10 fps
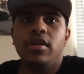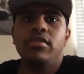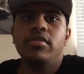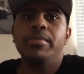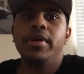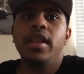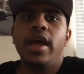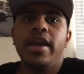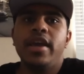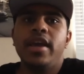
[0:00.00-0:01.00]
But
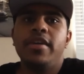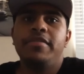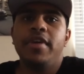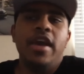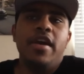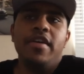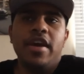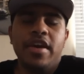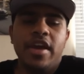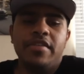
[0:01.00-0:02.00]
like if
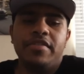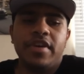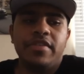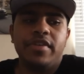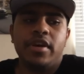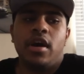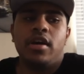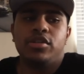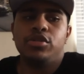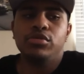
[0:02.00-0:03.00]
it
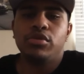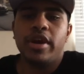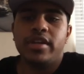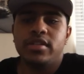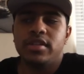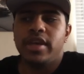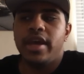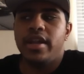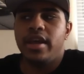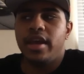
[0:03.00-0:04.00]
costs 2 grand to
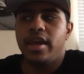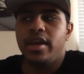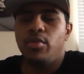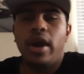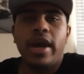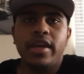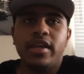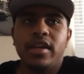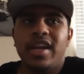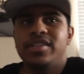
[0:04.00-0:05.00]
get a wagon
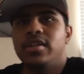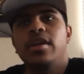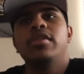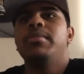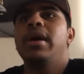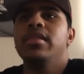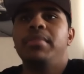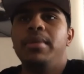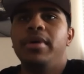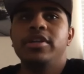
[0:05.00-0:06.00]
and I still under
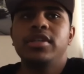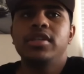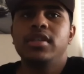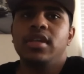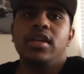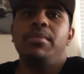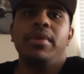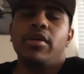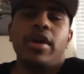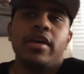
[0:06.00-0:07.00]
my budget, then I'm
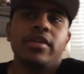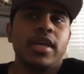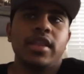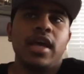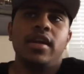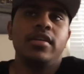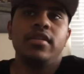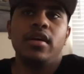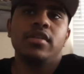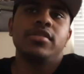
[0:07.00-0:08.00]
like, okay, I'll take that.
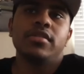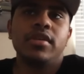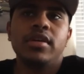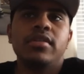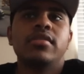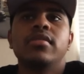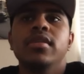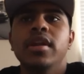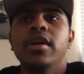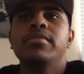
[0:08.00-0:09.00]
I'll consider it. You know.